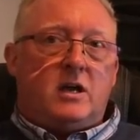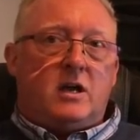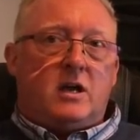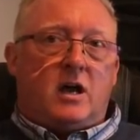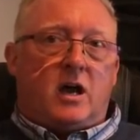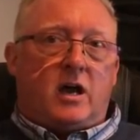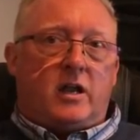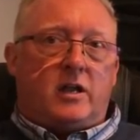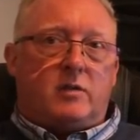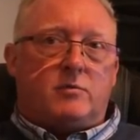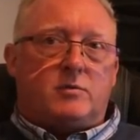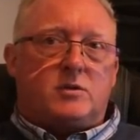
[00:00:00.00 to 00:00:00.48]

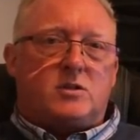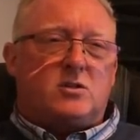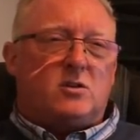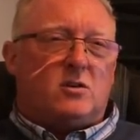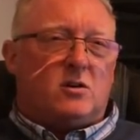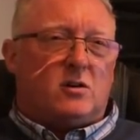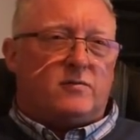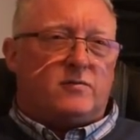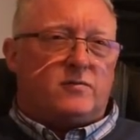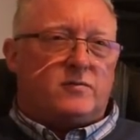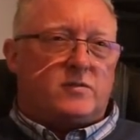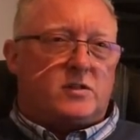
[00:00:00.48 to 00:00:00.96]
And they were
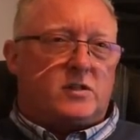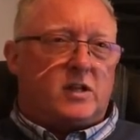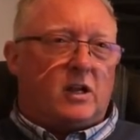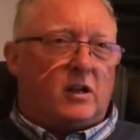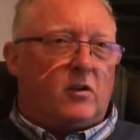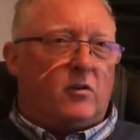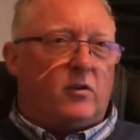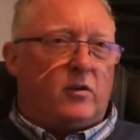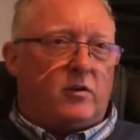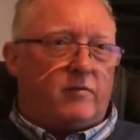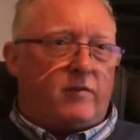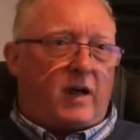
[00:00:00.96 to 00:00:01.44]
sort of still
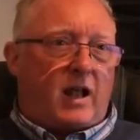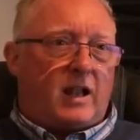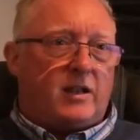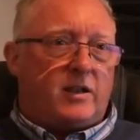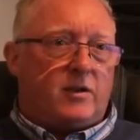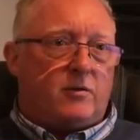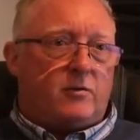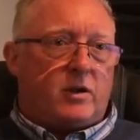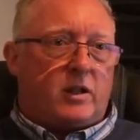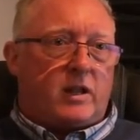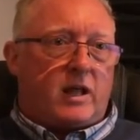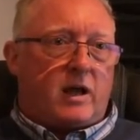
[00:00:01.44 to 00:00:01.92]

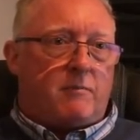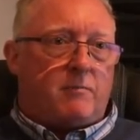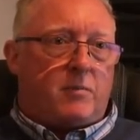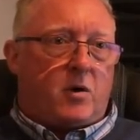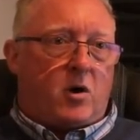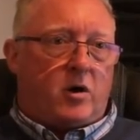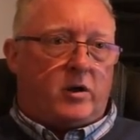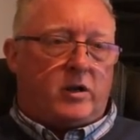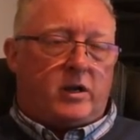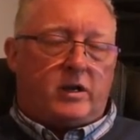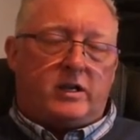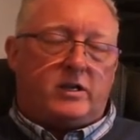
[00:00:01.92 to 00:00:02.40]
undervalued at that
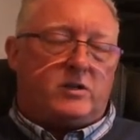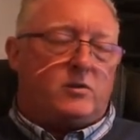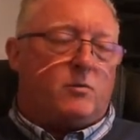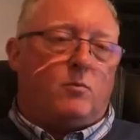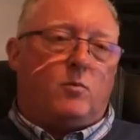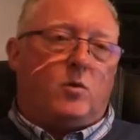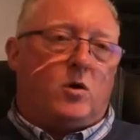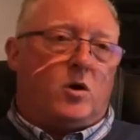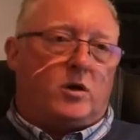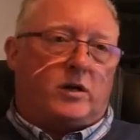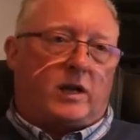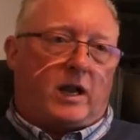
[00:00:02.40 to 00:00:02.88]
point, and it
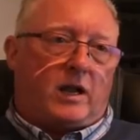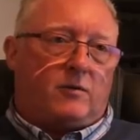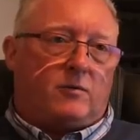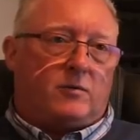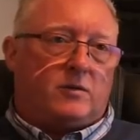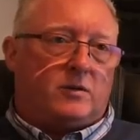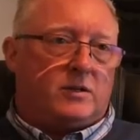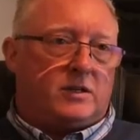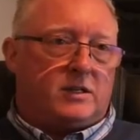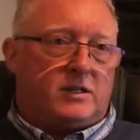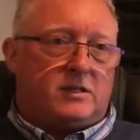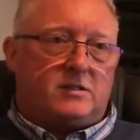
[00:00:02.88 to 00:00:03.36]
didn't work now.
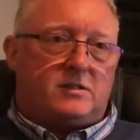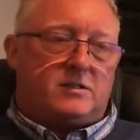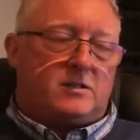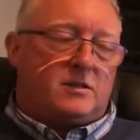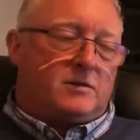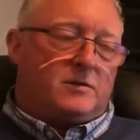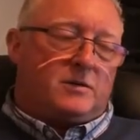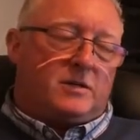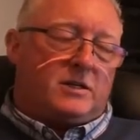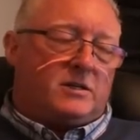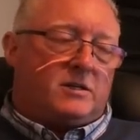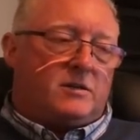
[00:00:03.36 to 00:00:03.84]
It
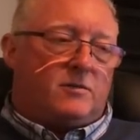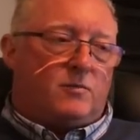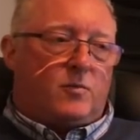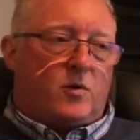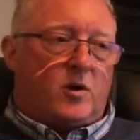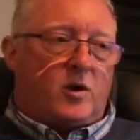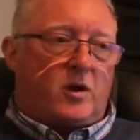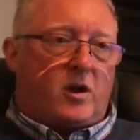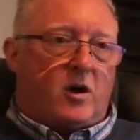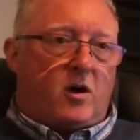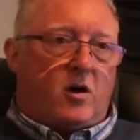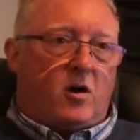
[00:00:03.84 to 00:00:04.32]
didn't
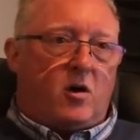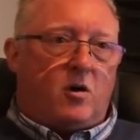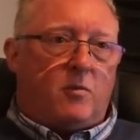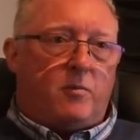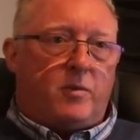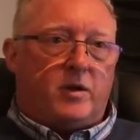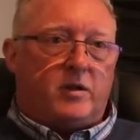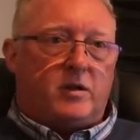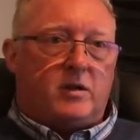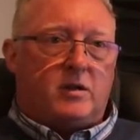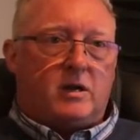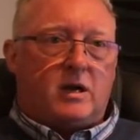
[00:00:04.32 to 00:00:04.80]
work at all.
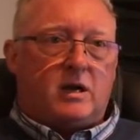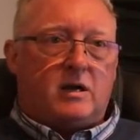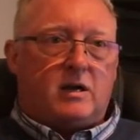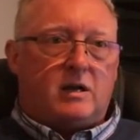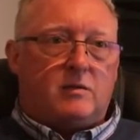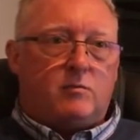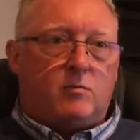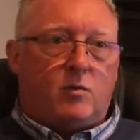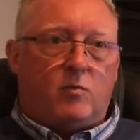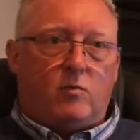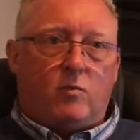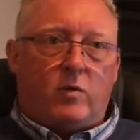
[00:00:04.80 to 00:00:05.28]
But I
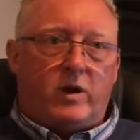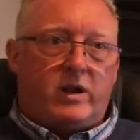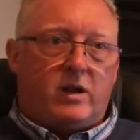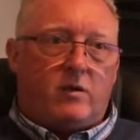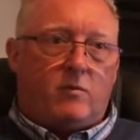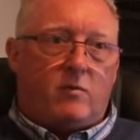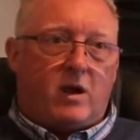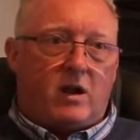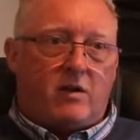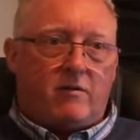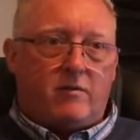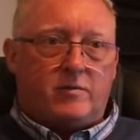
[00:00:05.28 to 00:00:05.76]
had one winter
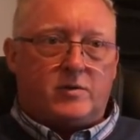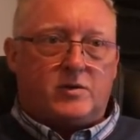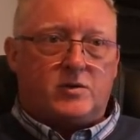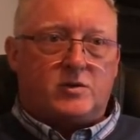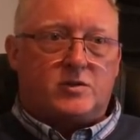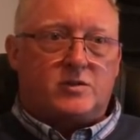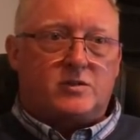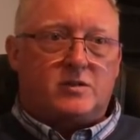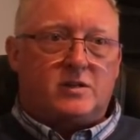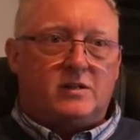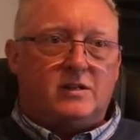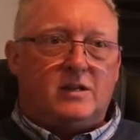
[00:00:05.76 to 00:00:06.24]
where it was
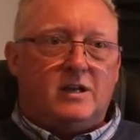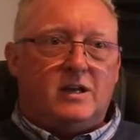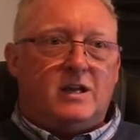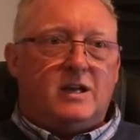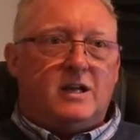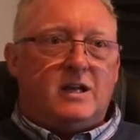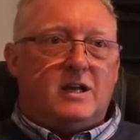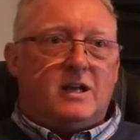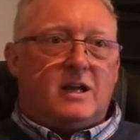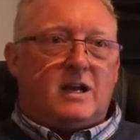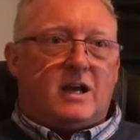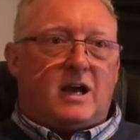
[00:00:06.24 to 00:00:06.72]
just,
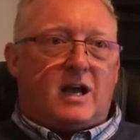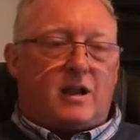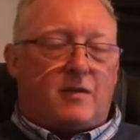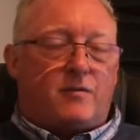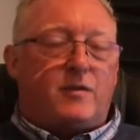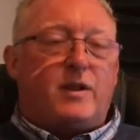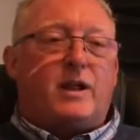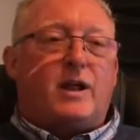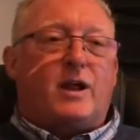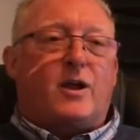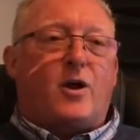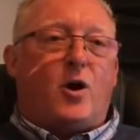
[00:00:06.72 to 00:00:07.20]
and I
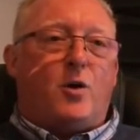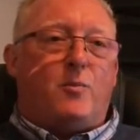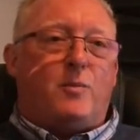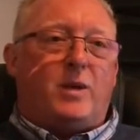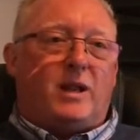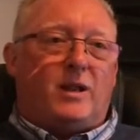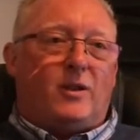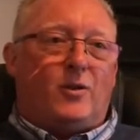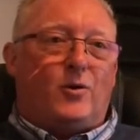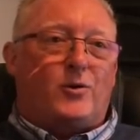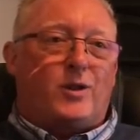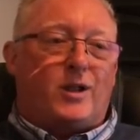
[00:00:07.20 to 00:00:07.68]
think I got a
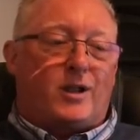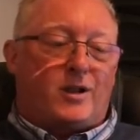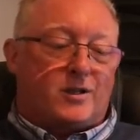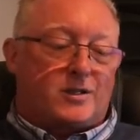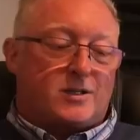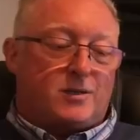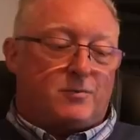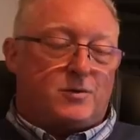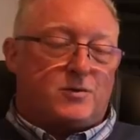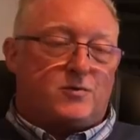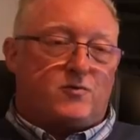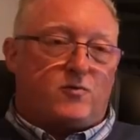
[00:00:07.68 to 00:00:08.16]
bit lucky
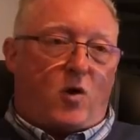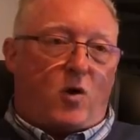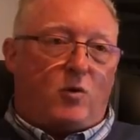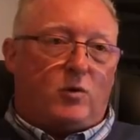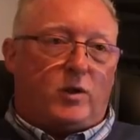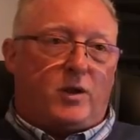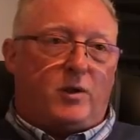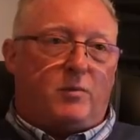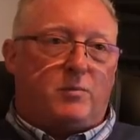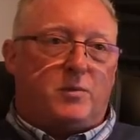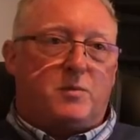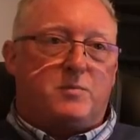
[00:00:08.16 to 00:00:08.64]
because I was
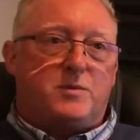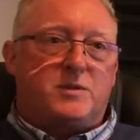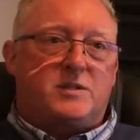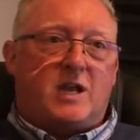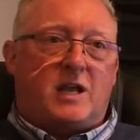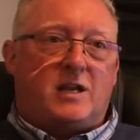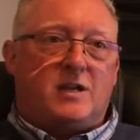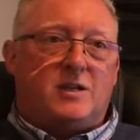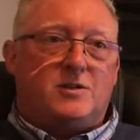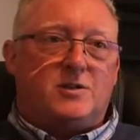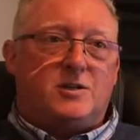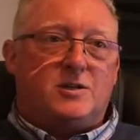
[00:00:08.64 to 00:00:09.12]
rolling up the
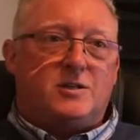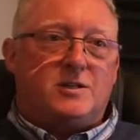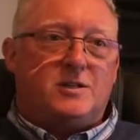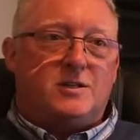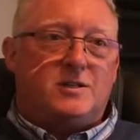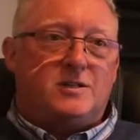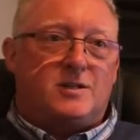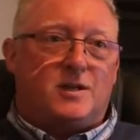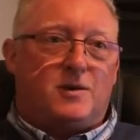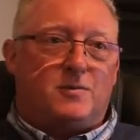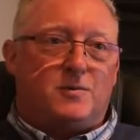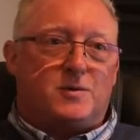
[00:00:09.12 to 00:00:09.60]
percentages.
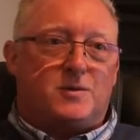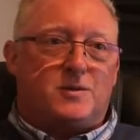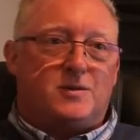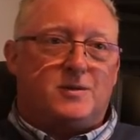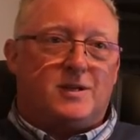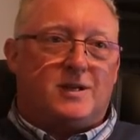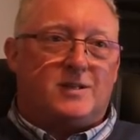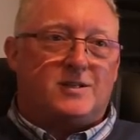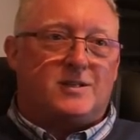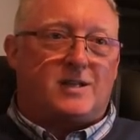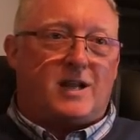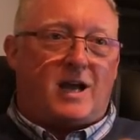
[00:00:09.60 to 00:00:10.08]
So I
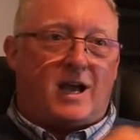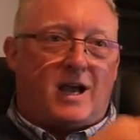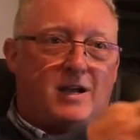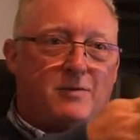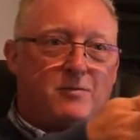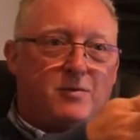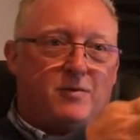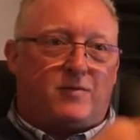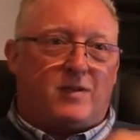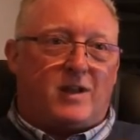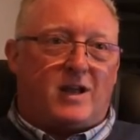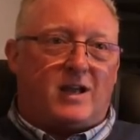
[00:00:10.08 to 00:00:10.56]
started
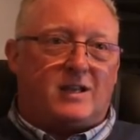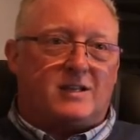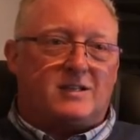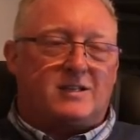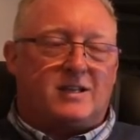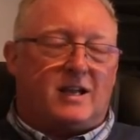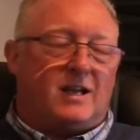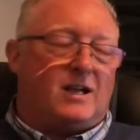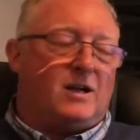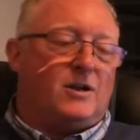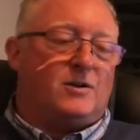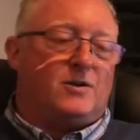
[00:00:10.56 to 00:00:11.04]
with like,
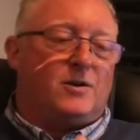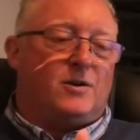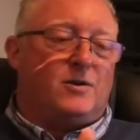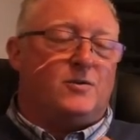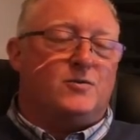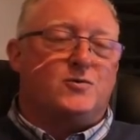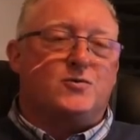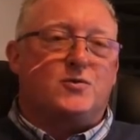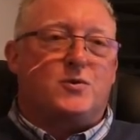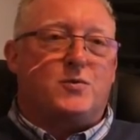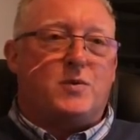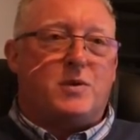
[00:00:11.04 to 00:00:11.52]
say, I don't know,
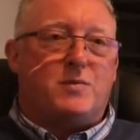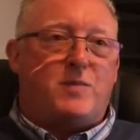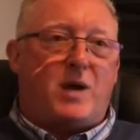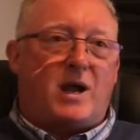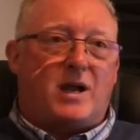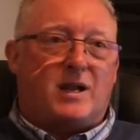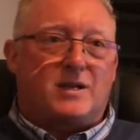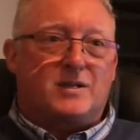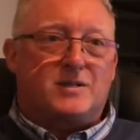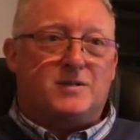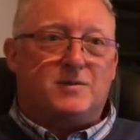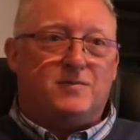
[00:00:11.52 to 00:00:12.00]
100 quid
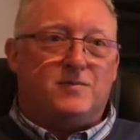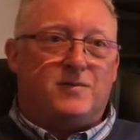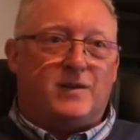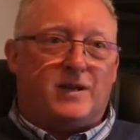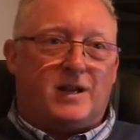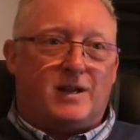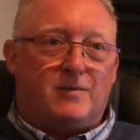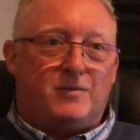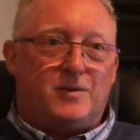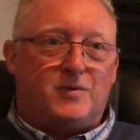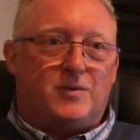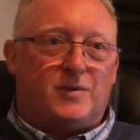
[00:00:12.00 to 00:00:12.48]
bank or something,
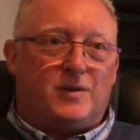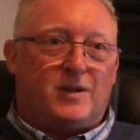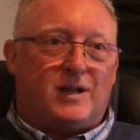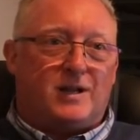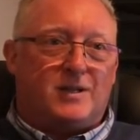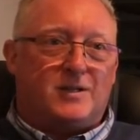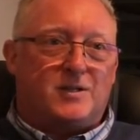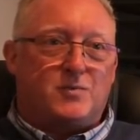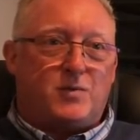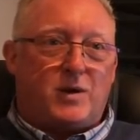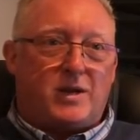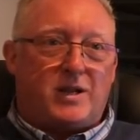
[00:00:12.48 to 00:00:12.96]
and I were doing
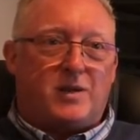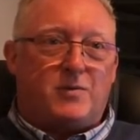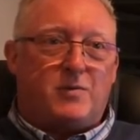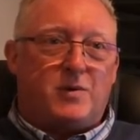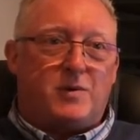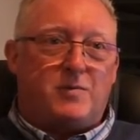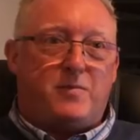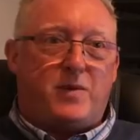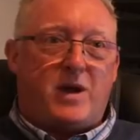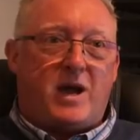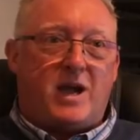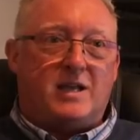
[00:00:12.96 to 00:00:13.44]
like 20
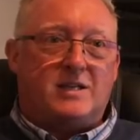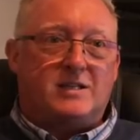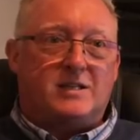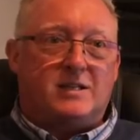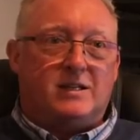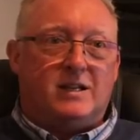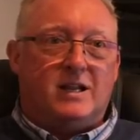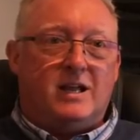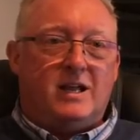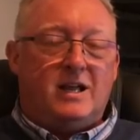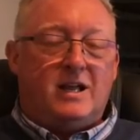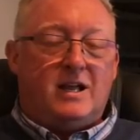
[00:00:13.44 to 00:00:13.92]
quid bets.
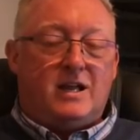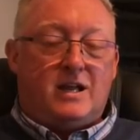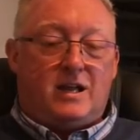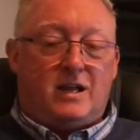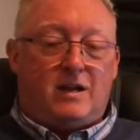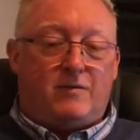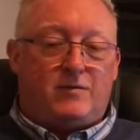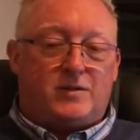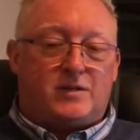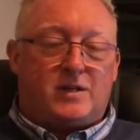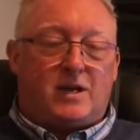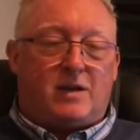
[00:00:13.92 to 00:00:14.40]
And
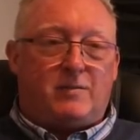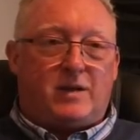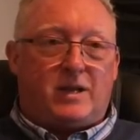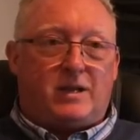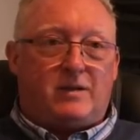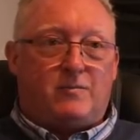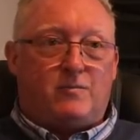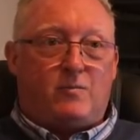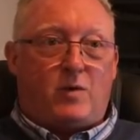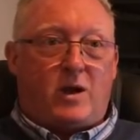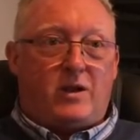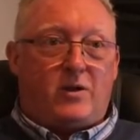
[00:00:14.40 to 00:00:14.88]
every time
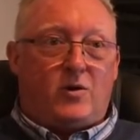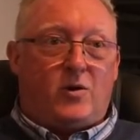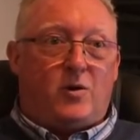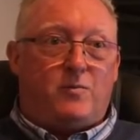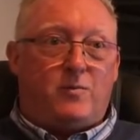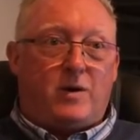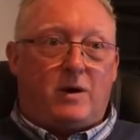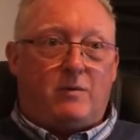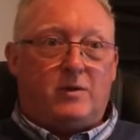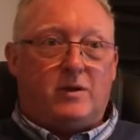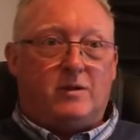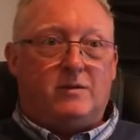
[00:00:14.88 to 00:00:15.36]
it went
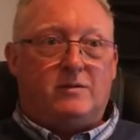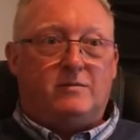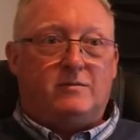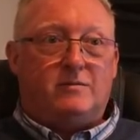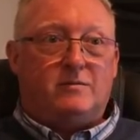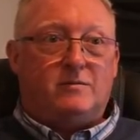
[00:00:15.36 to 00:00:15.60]
up, I were